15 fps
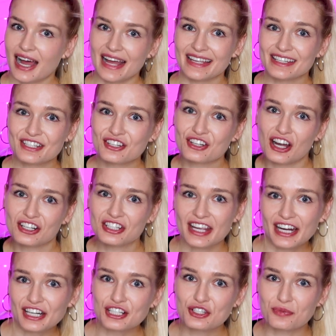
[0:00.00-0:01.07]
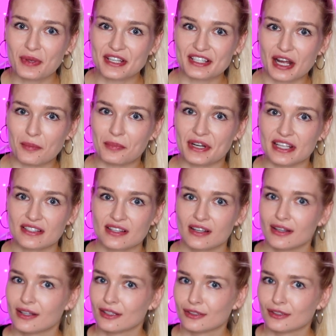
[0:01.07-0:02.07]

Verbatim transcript: I get to talk to aerospace companies.